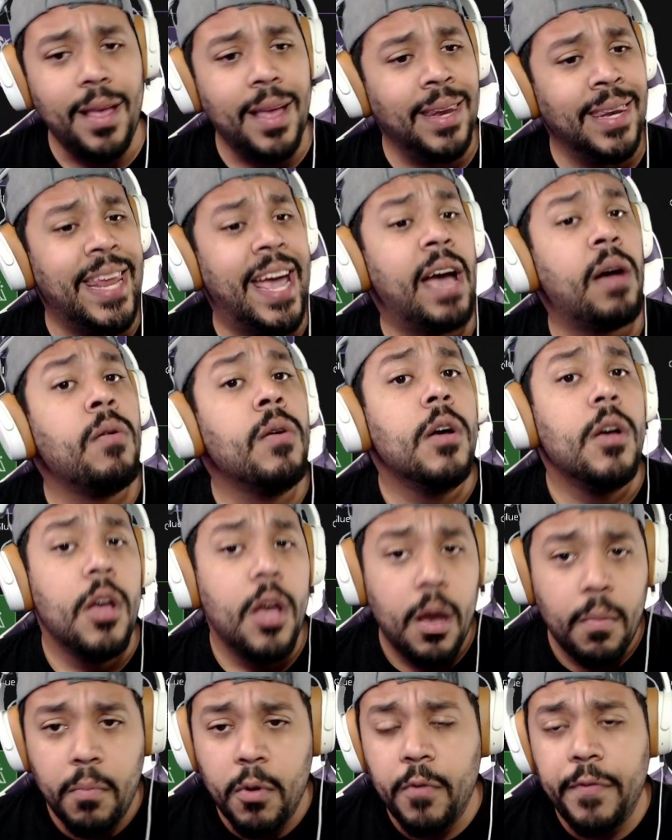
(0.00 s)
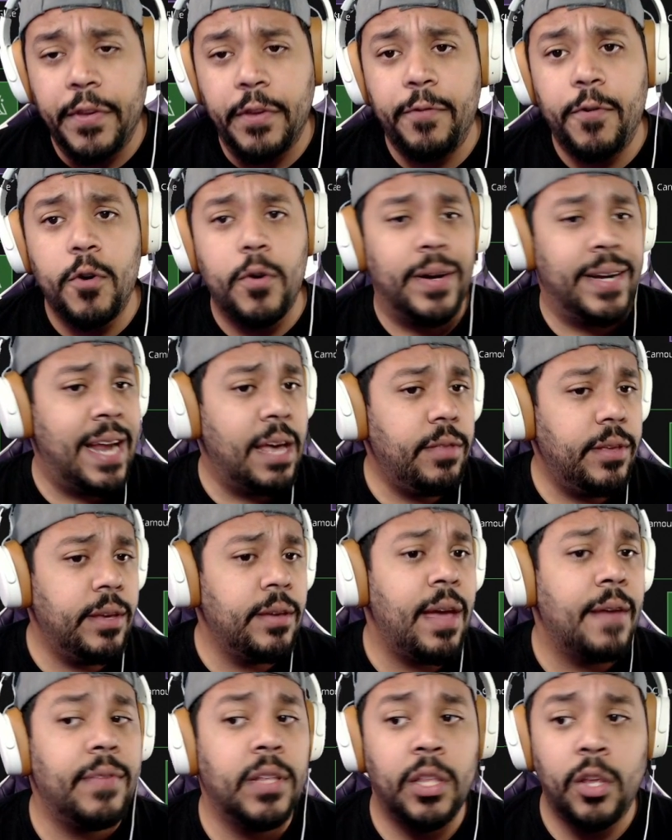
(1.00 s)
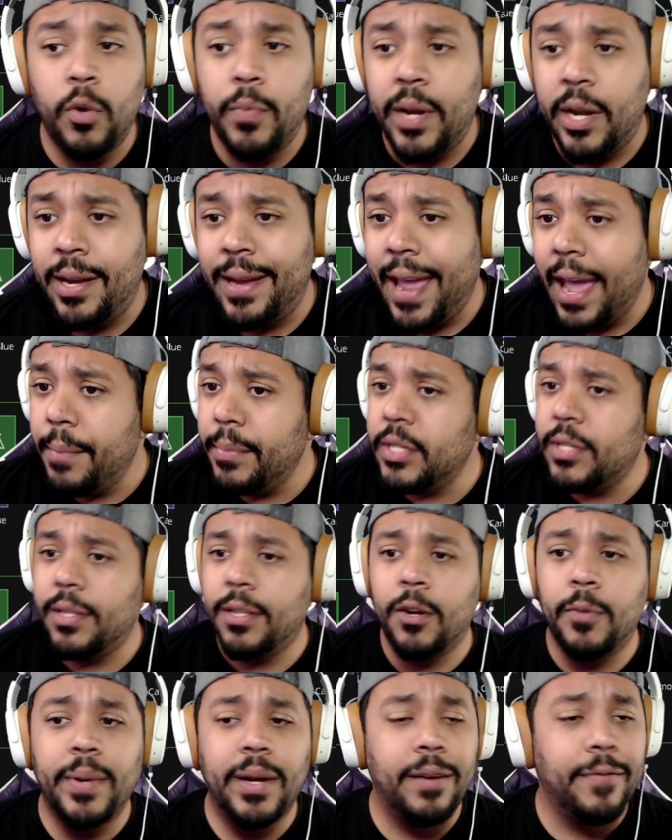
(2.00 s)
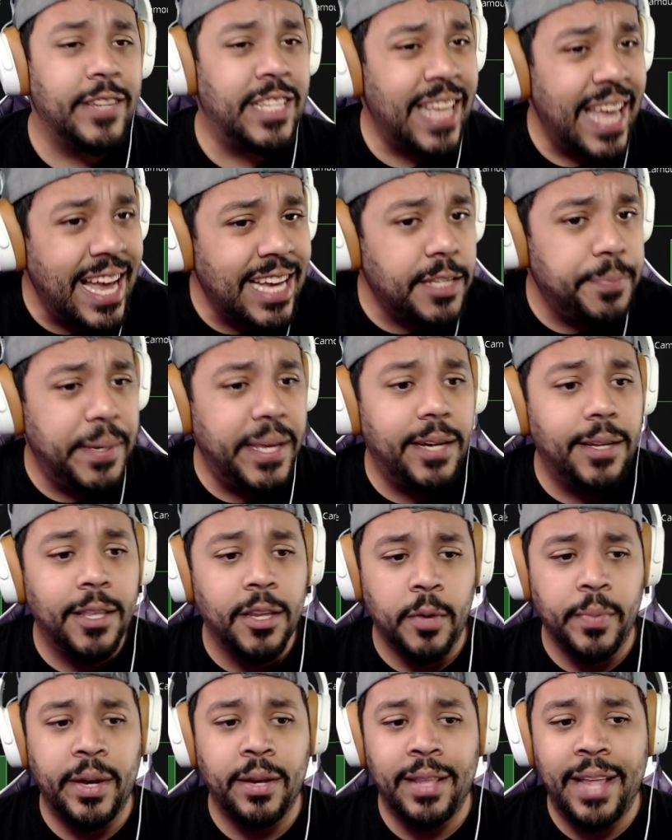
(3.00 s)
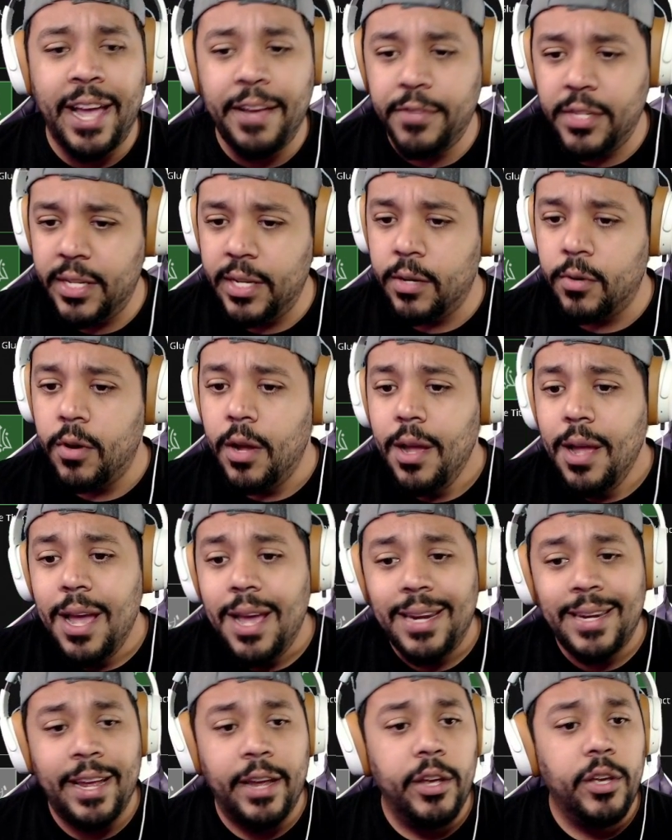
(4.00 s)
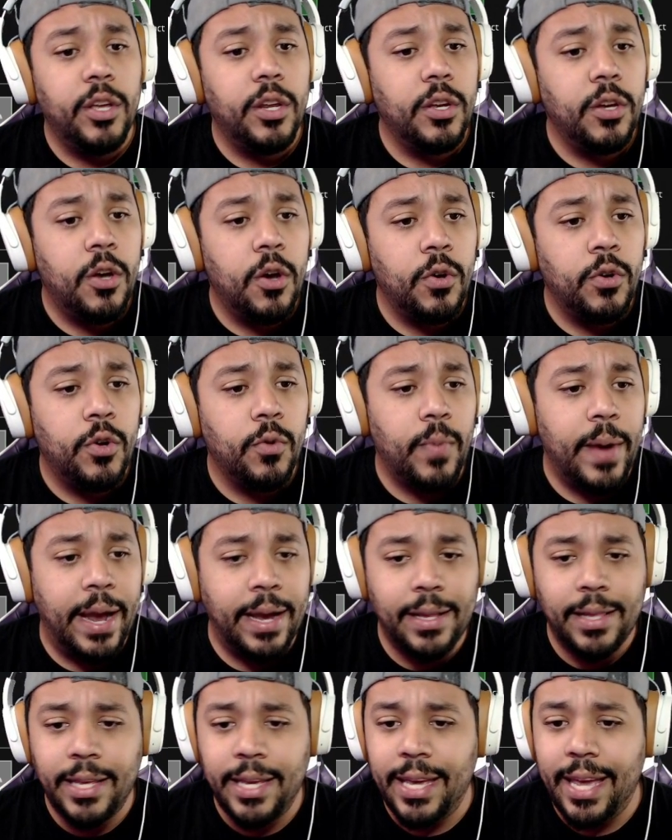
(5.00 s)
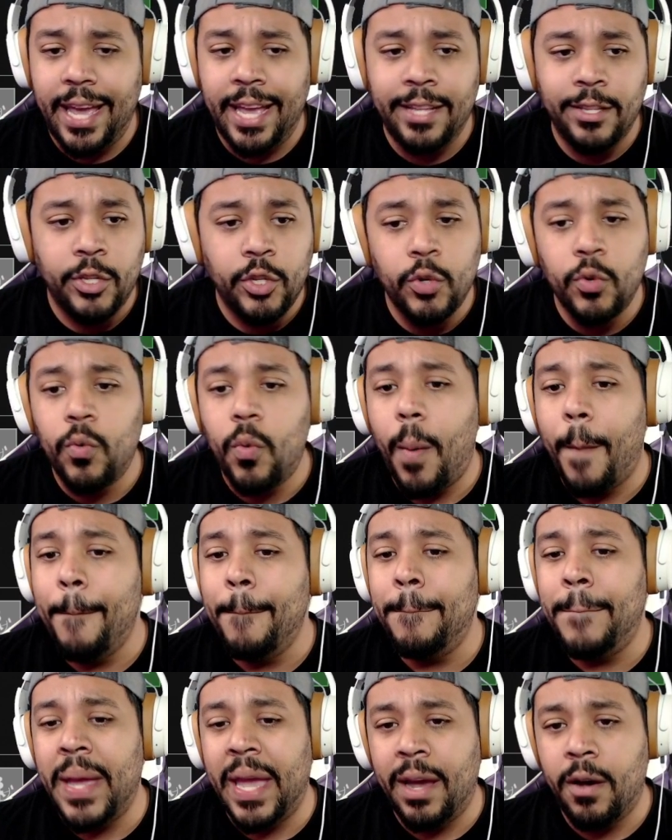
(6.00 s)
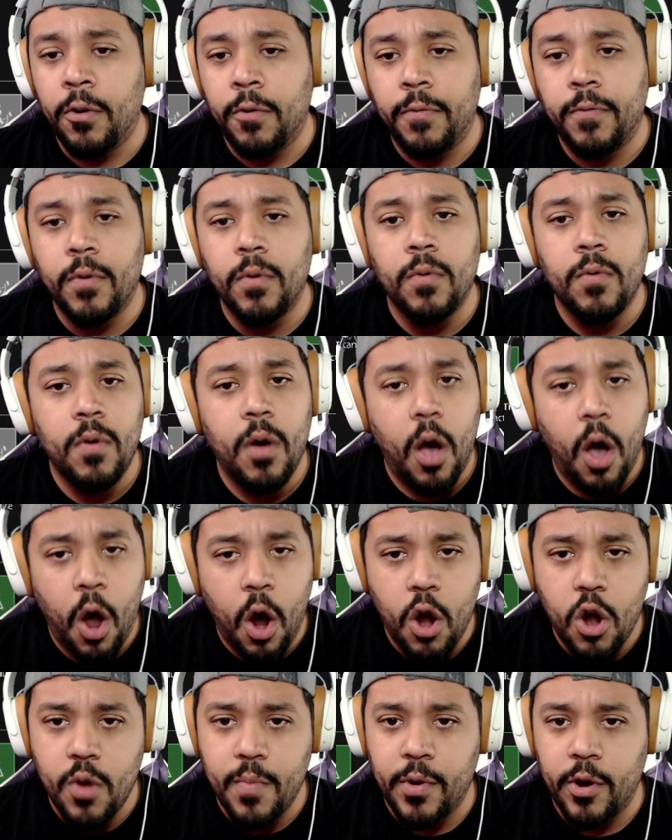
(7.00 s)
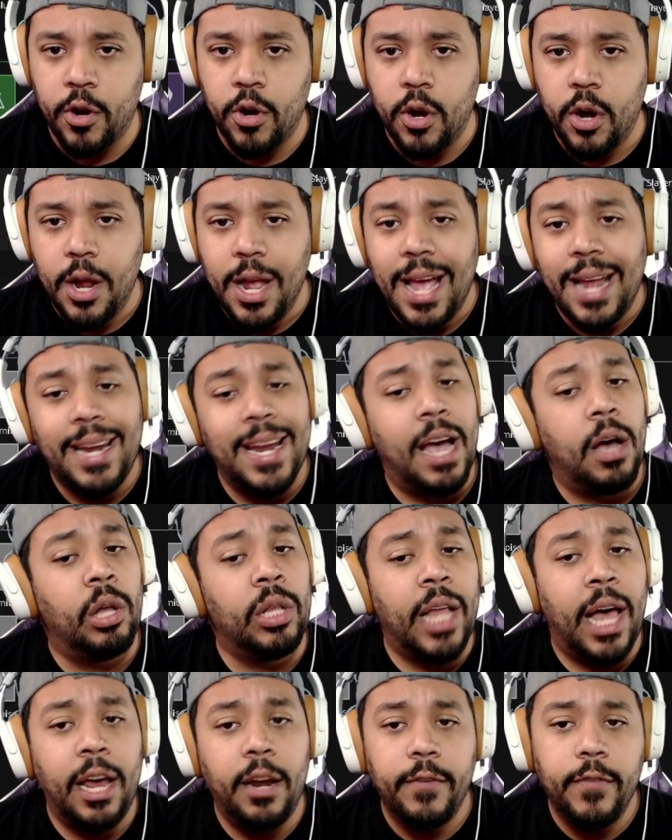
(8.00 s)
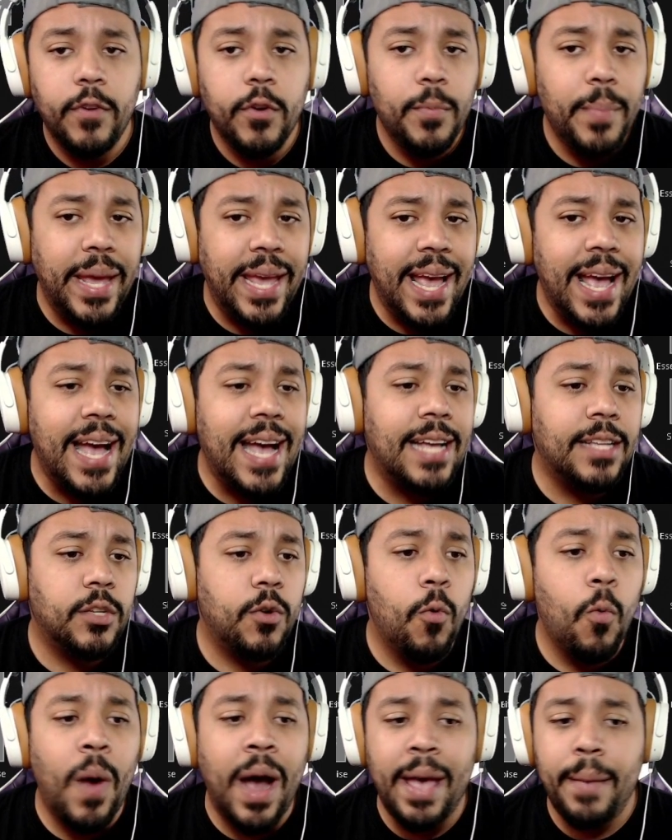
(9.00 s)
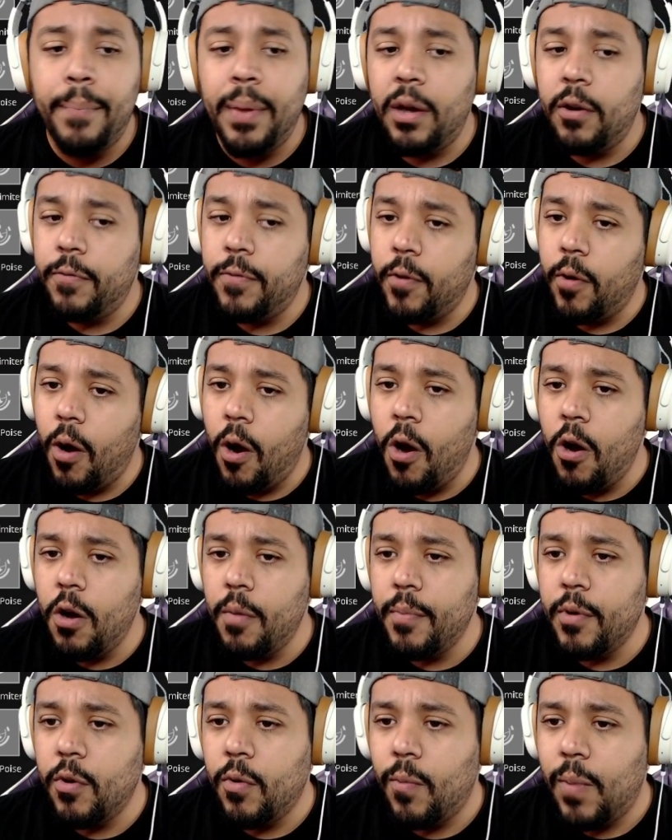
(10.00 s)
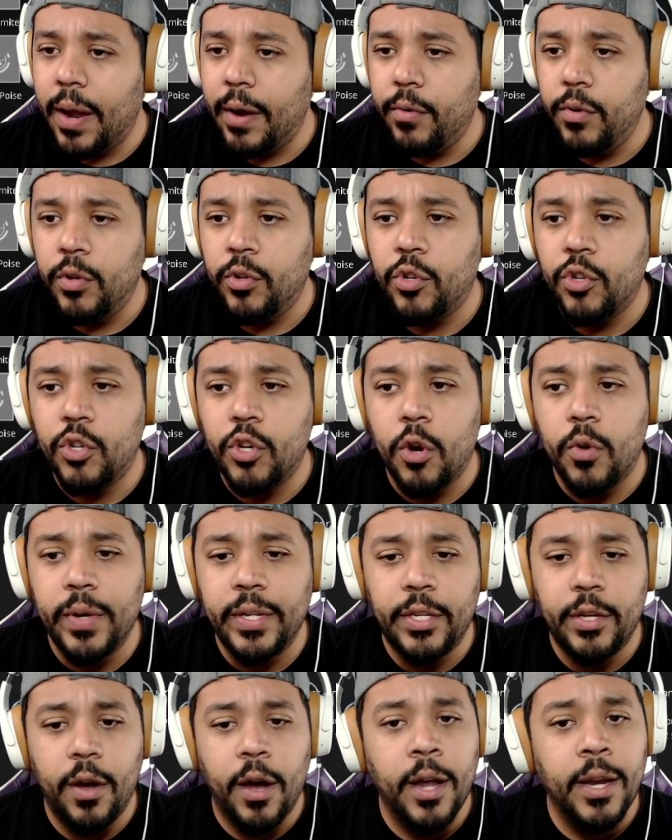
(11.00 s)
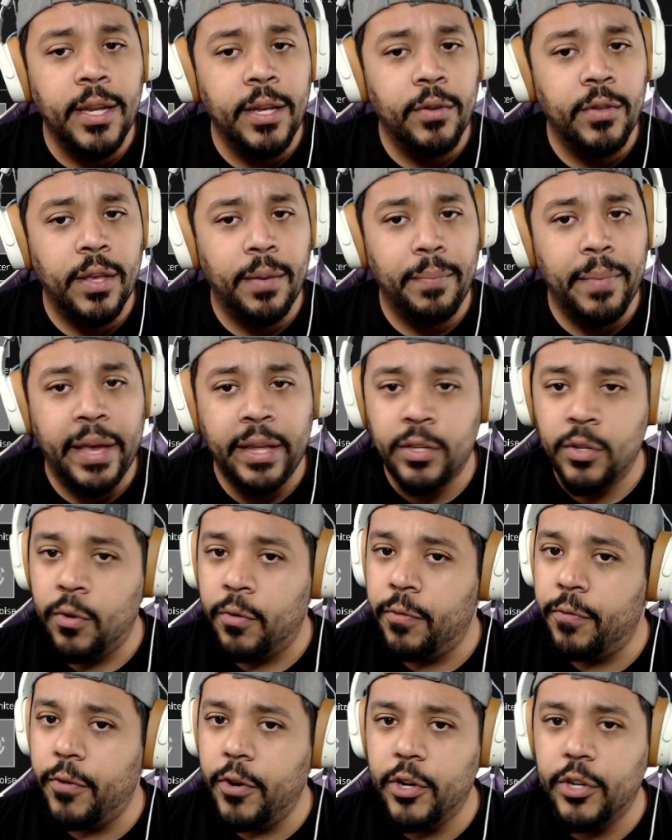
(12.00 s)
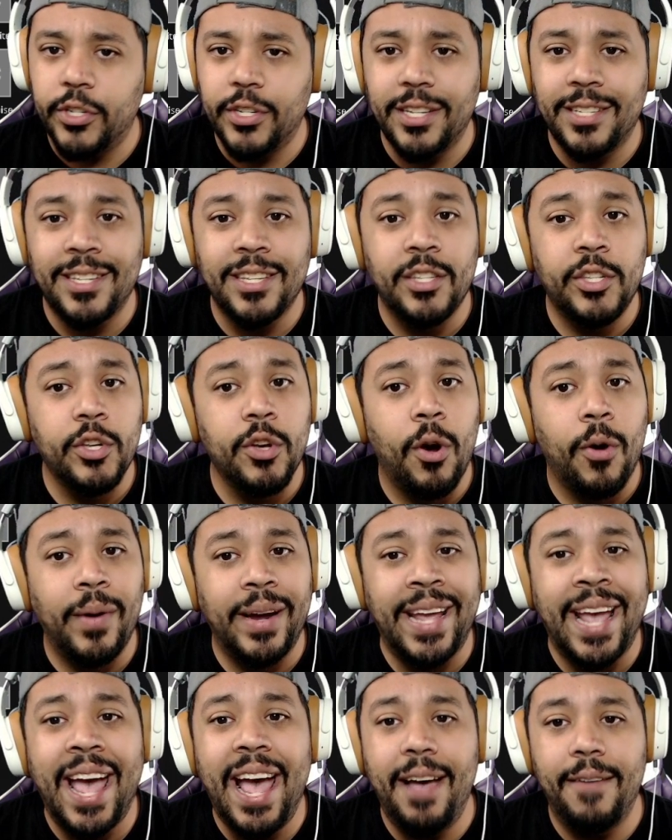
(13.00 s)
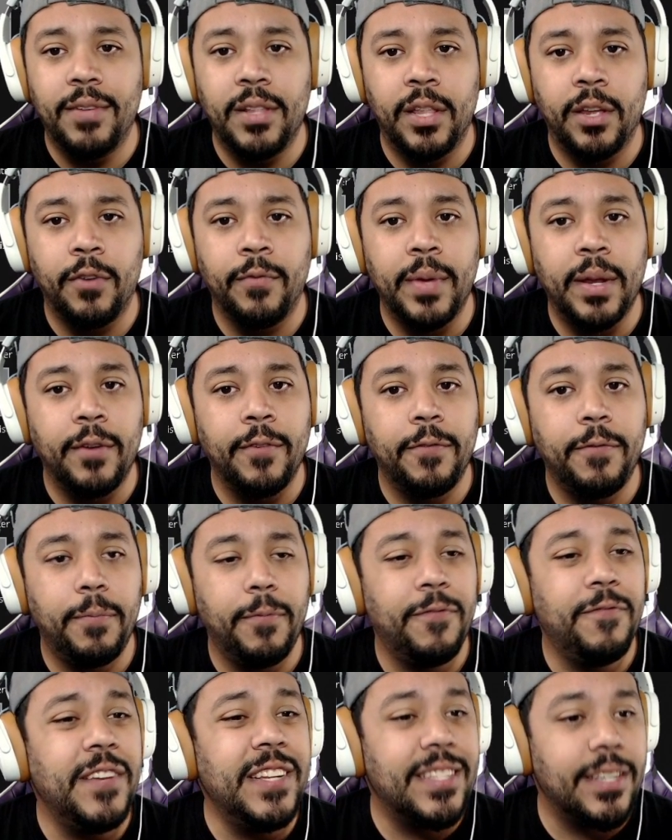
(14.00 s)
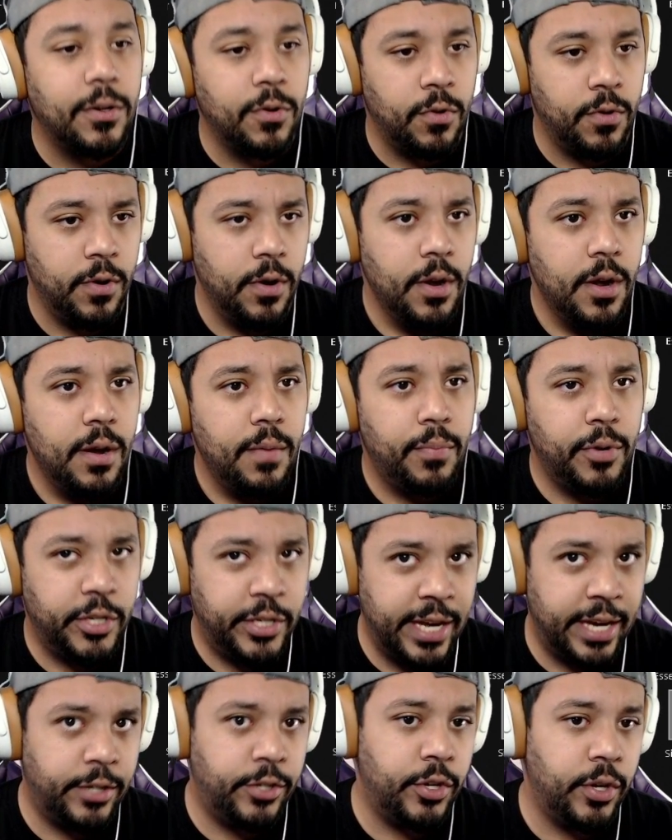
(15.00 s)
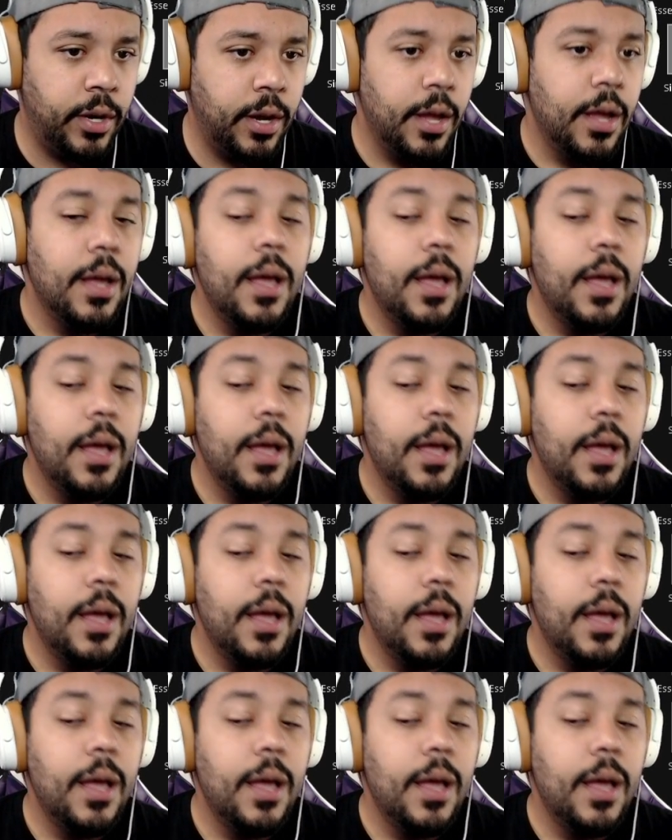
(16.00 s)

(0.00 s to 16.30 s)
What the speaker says: Now, moving forward, now that you have a little bit of damage, a little bit of attack speed, a little bit of lifesteal, now you're going to go directly into Baleful Armor. Now, a lot of you may ask, why Baleful Armor? Why don't you just go into Unyielding Mantle first, since you already have a little bit of physical protection?